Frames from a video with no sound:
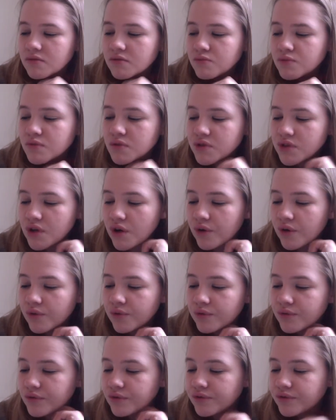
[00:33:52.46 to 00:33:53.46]
so
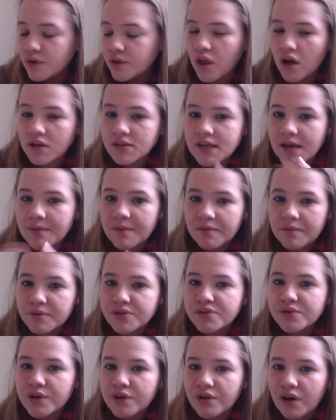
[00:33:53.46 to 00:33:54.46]
for a long time I've been
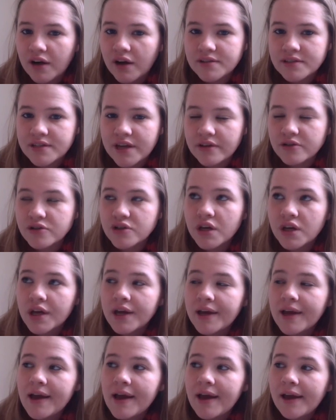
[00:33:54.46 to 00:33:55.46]
doing cross stitch,
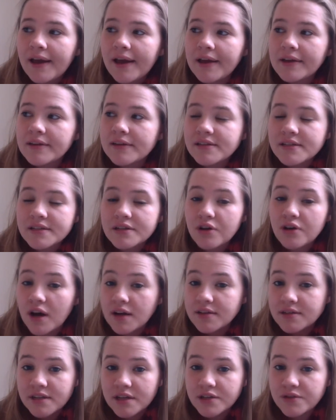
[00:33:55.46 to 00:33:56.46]
and I did a
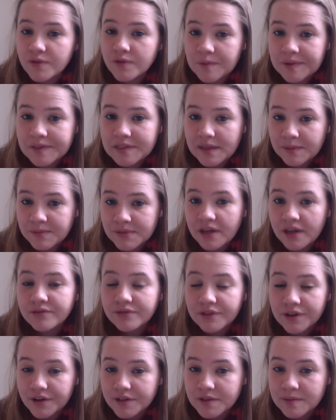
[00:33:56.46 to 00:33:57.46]
cross stitch for my stepdad for
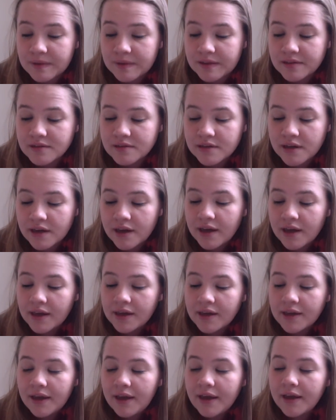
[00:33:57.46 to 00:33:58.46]
Christmas,
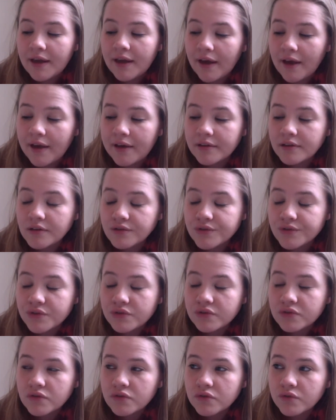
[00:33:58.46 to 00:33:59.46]
and
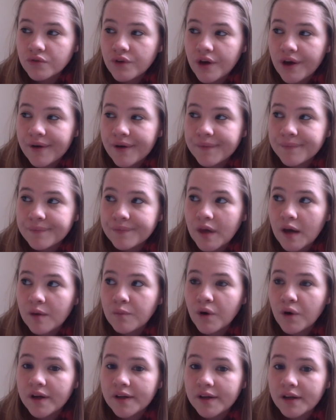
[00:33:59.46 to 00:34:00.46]
I'm
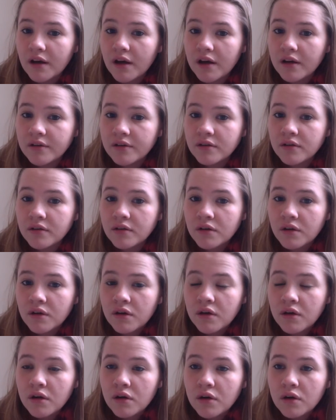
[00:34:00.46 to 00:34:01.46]
working on
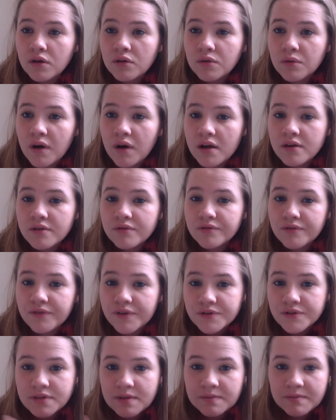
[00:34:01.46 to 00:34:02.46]
one
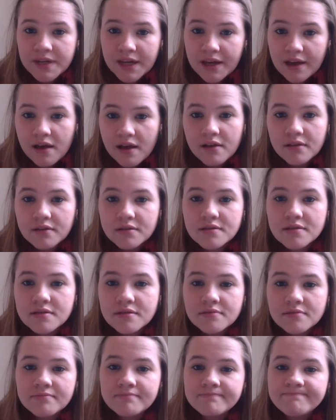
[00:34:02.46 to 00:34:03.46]
for somebody else
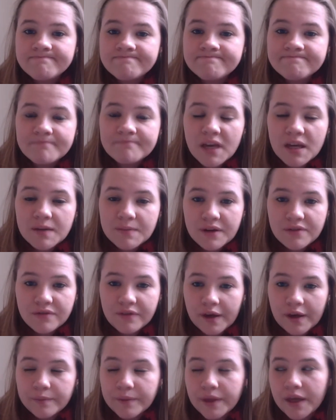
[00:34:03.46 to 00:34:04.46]
in my
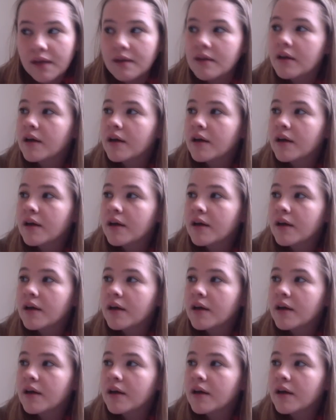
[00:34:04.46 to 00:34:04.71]
family,